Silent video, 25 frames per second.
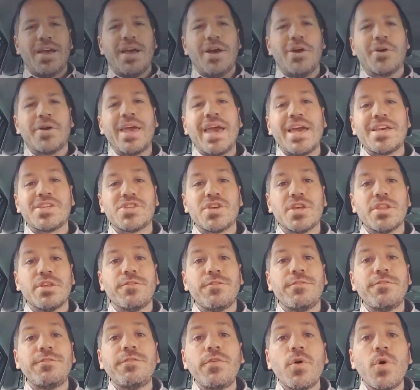Okay, so the
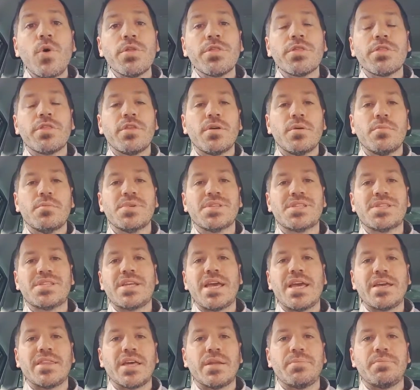4th
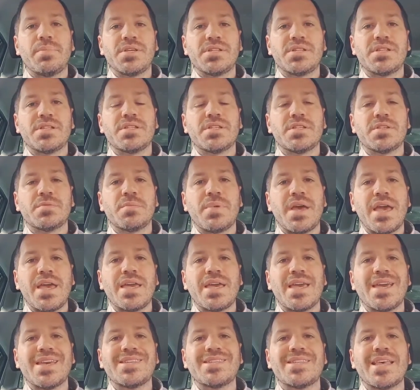mistake that businesses
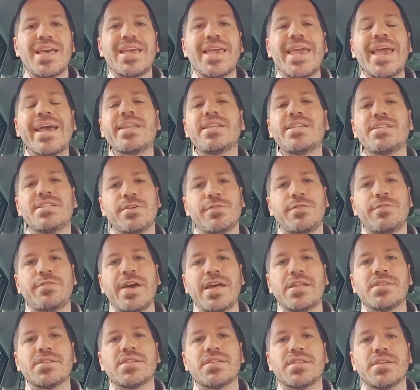make is they get
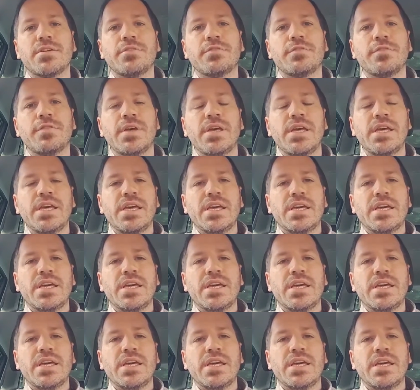defensive.